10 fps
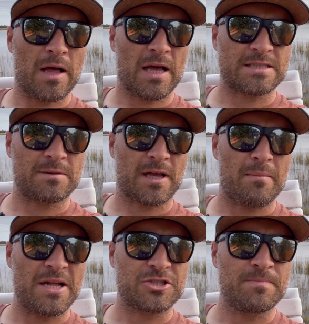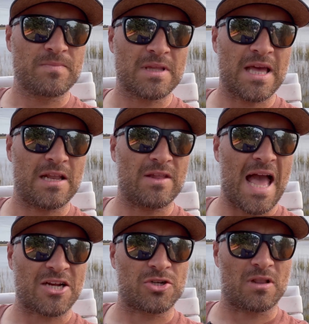It's like I mentioned, getting in the
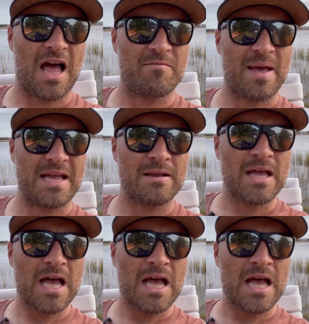action of live bait.